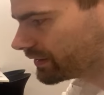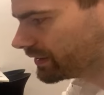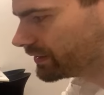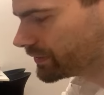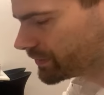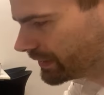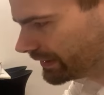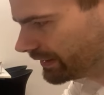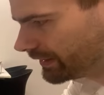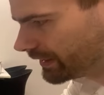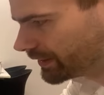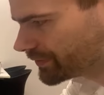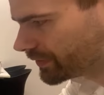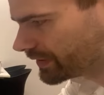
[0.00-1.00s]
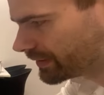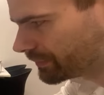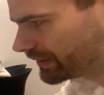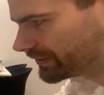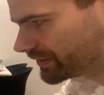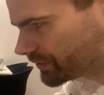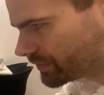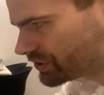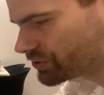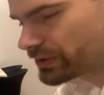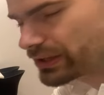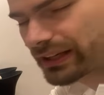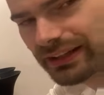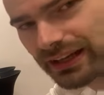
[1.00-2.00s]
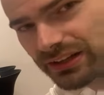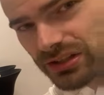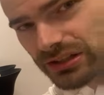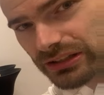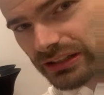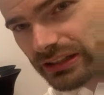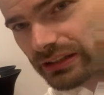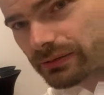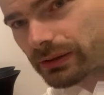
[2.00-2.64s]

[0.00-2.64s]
into an electronic message which you can actually